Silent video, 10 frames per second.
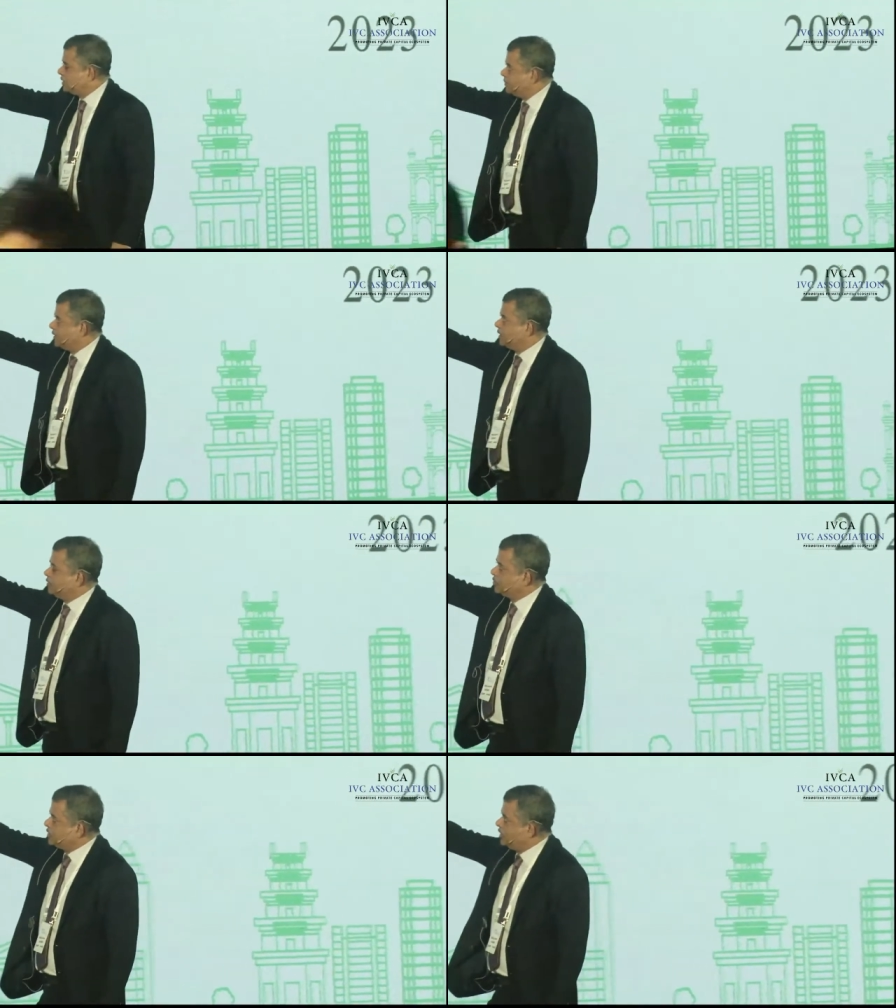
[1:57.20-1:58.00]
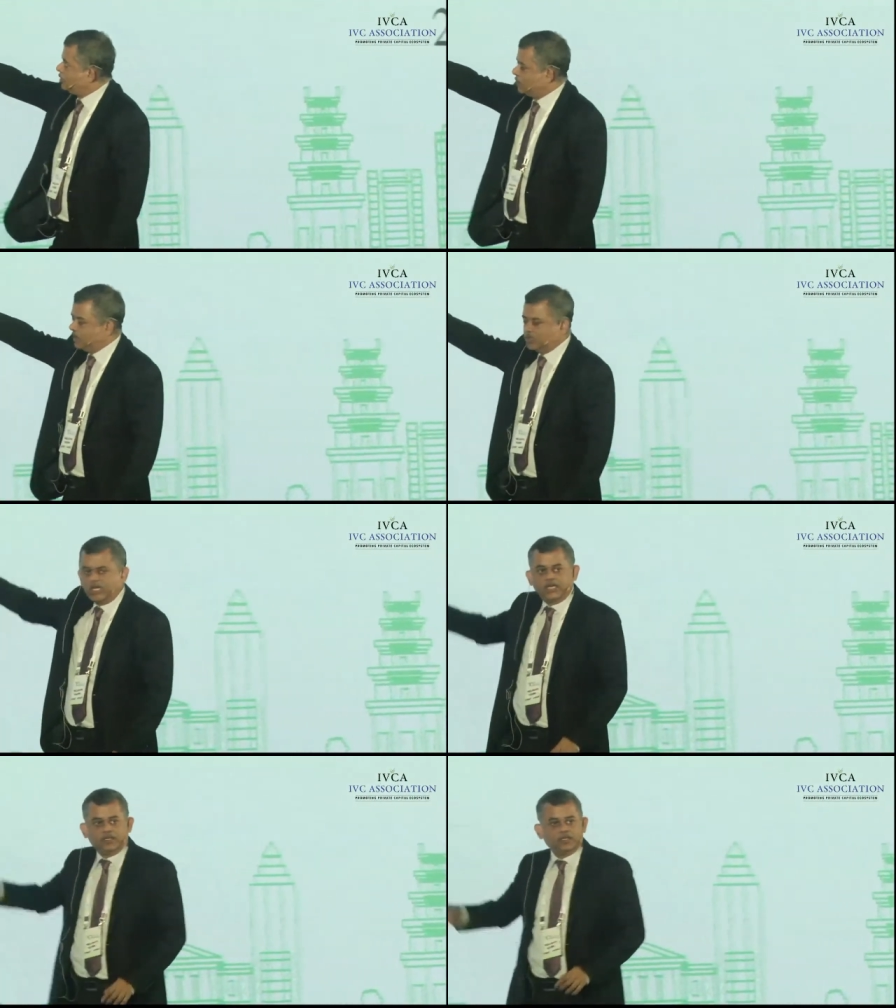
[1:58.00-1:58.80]
side chart there,
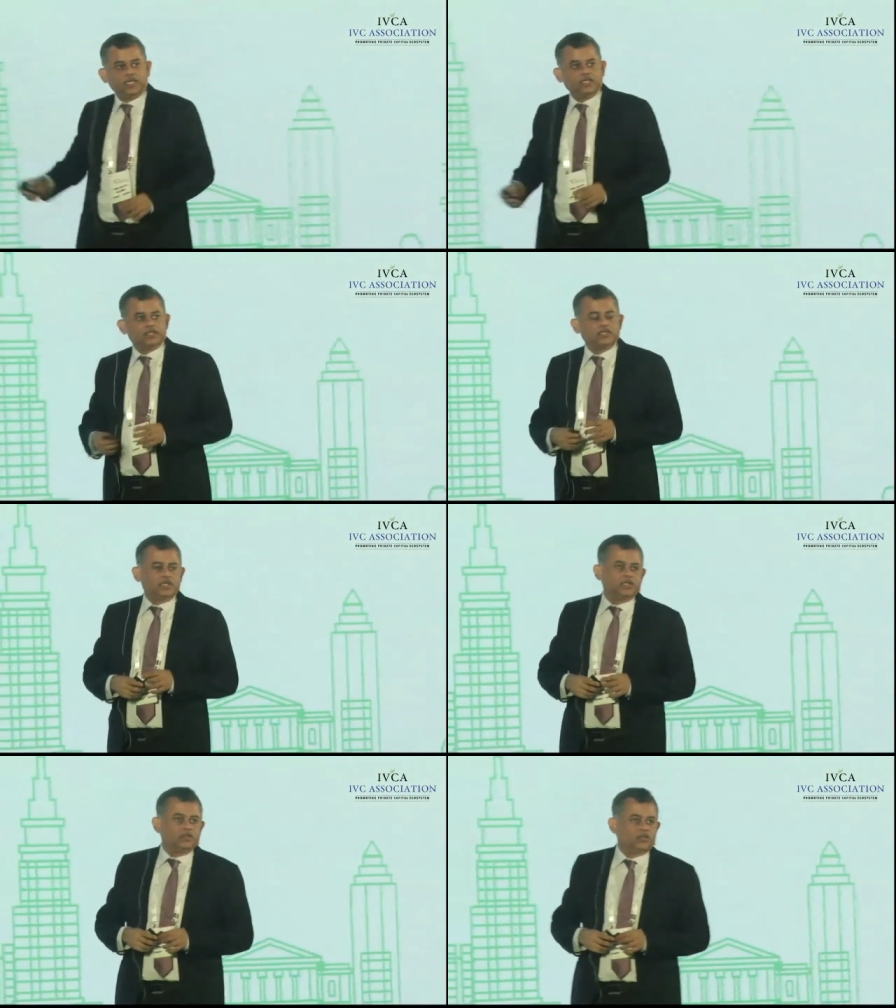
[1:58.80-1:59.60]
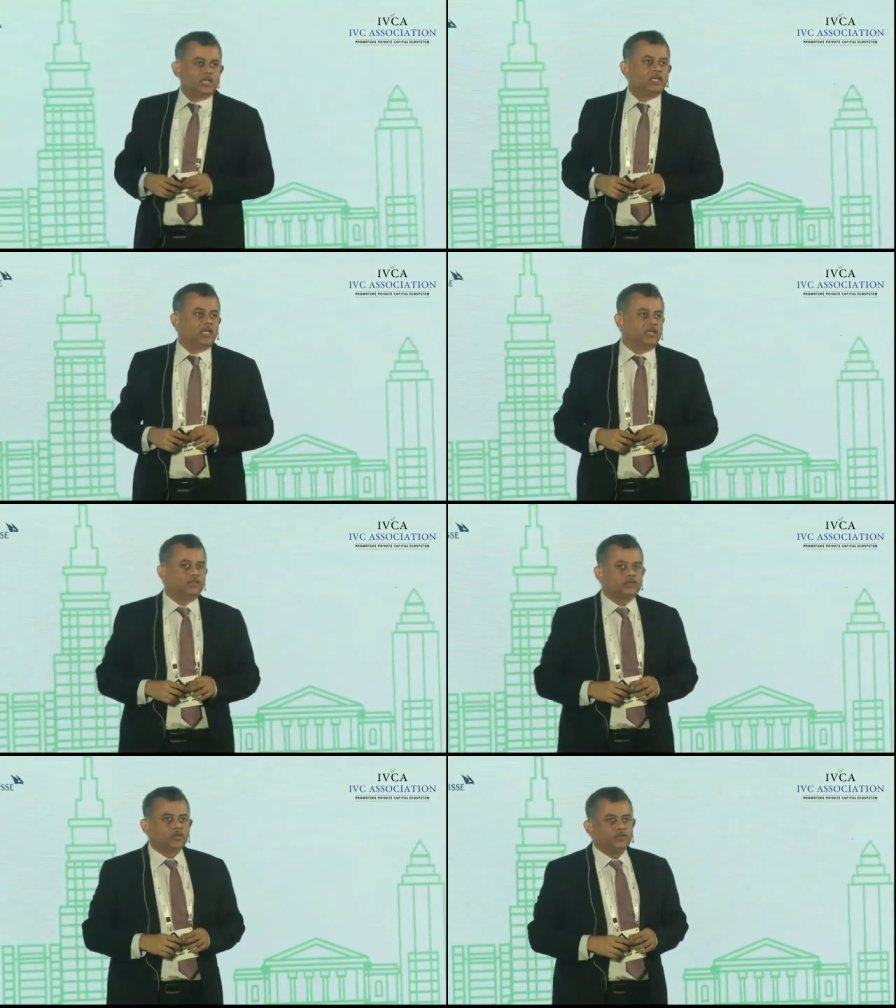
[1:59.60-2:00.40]
there is,
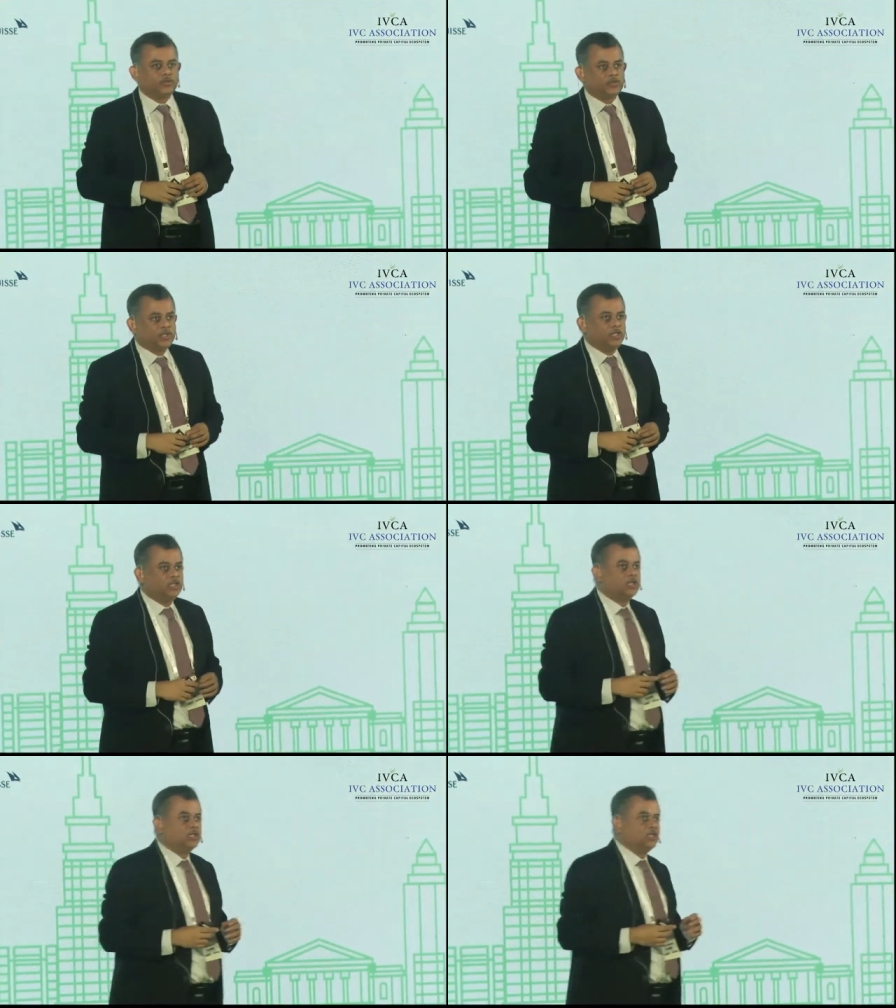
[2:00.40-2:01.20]
you see